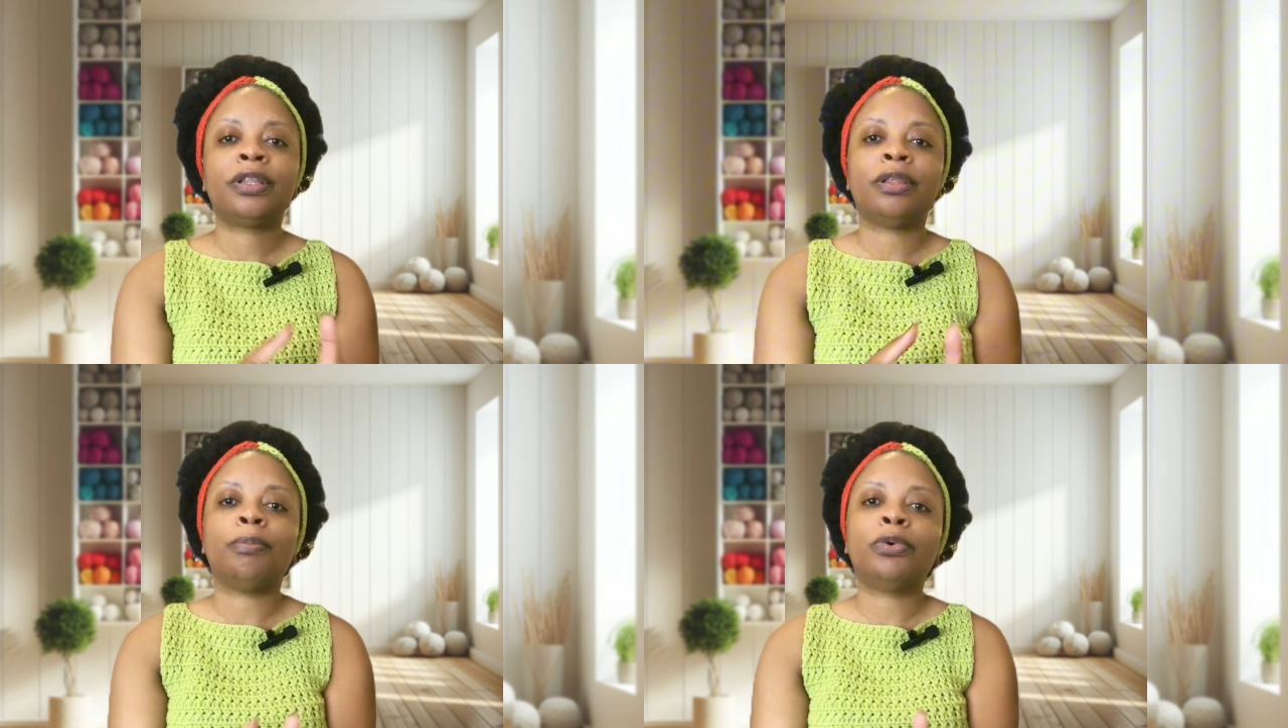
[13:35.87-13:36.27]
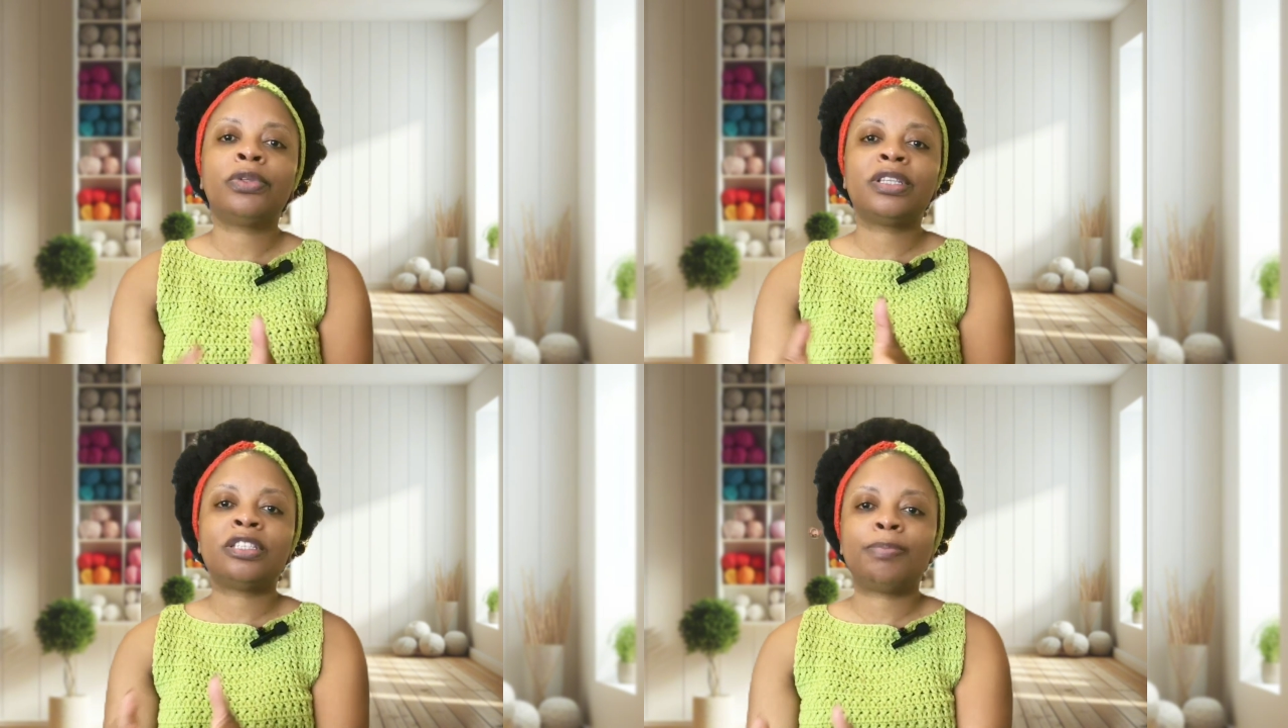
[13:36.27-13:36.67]
the
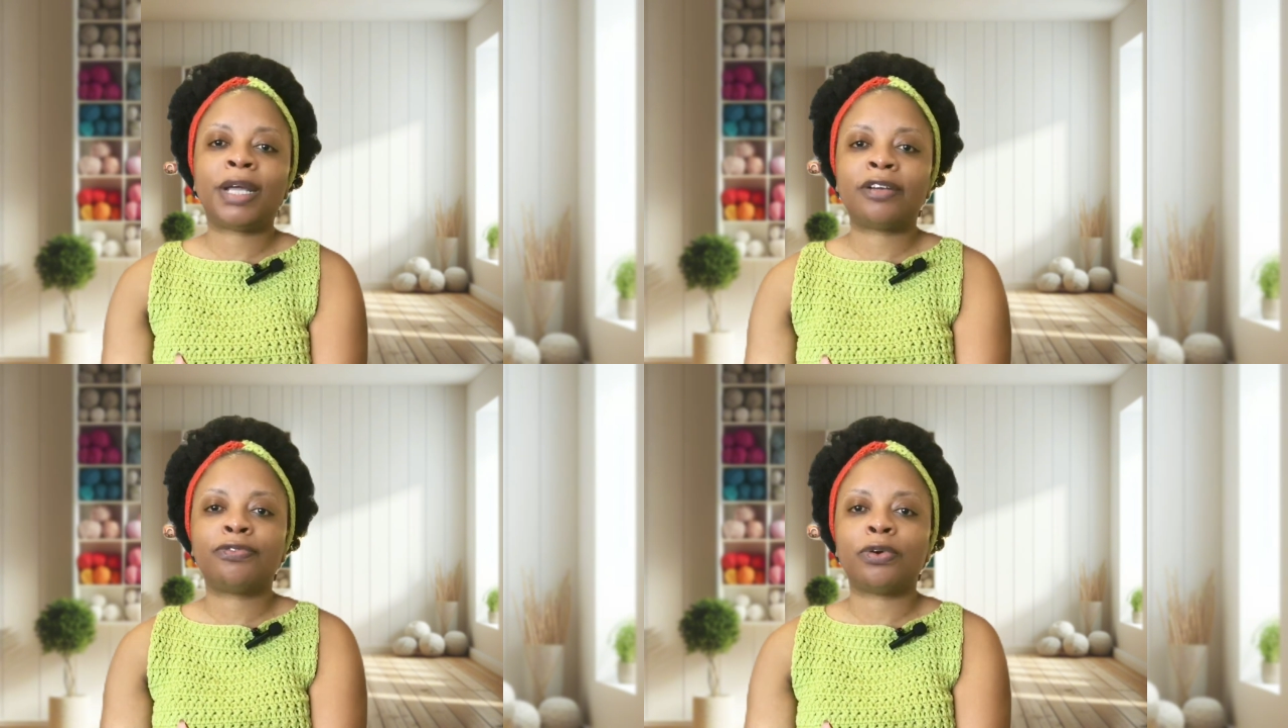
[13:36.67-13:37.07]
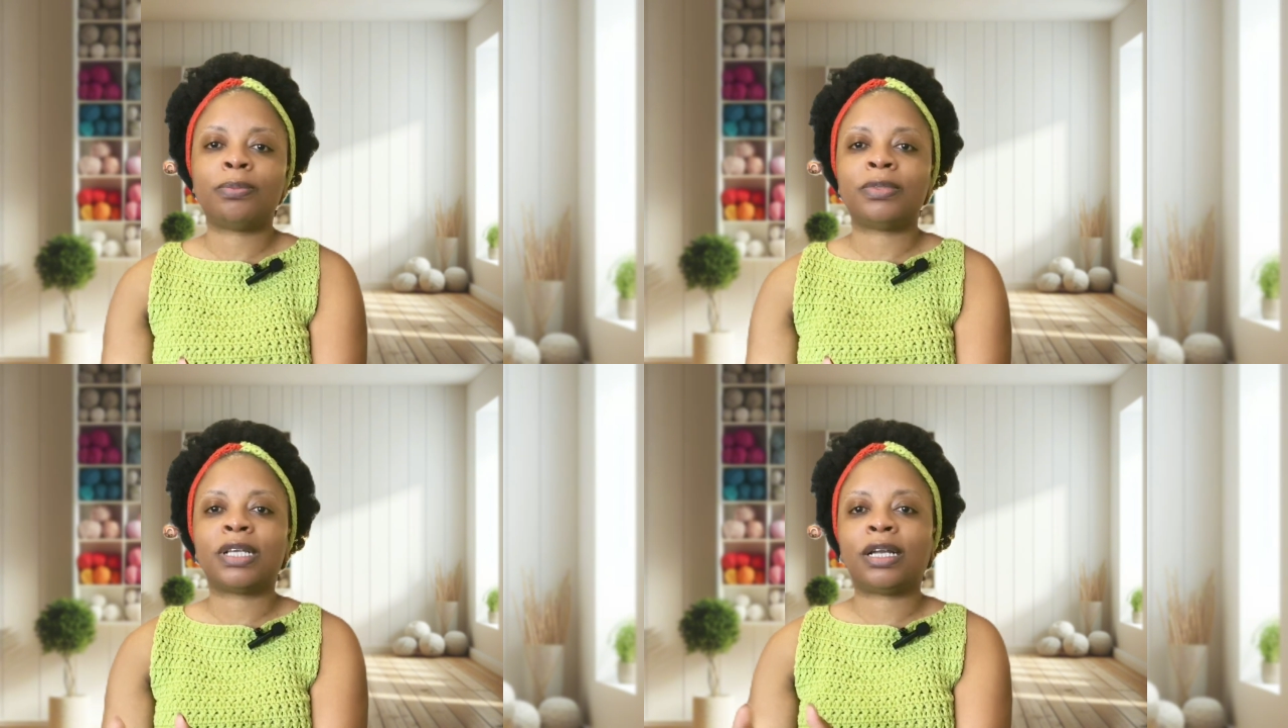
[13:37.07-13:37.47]
more these
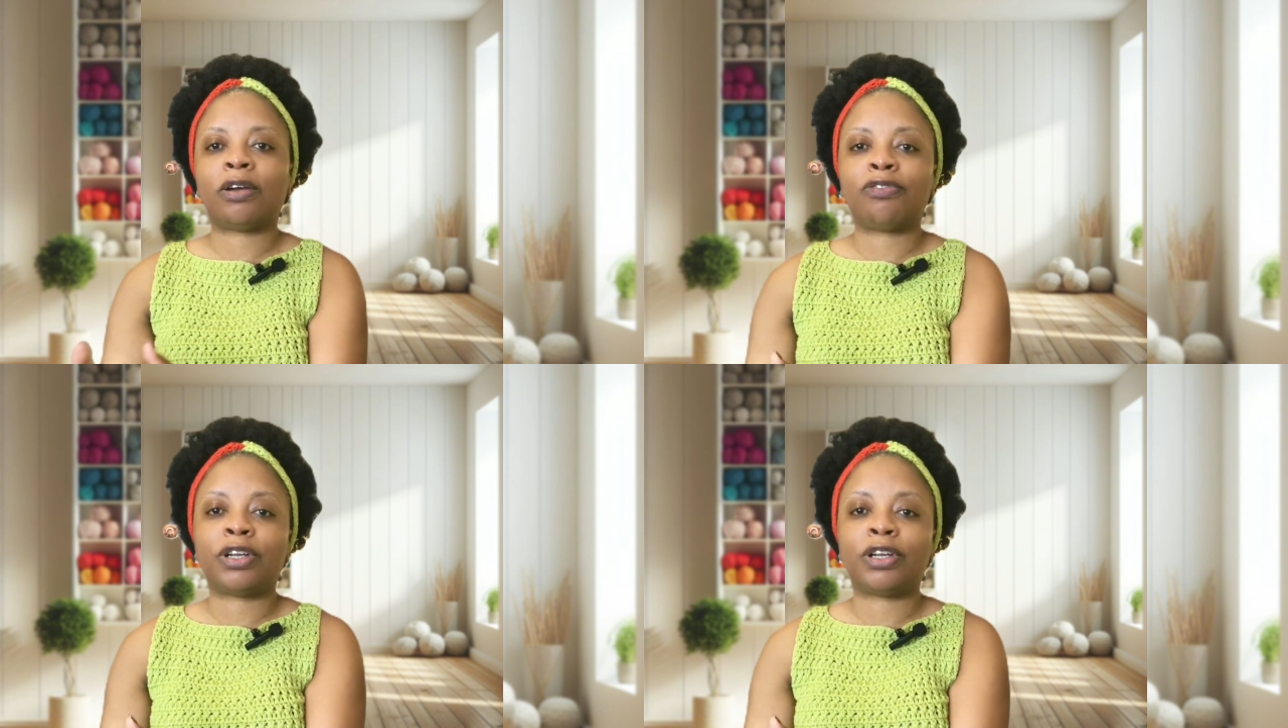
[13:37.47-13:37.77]
platforms and our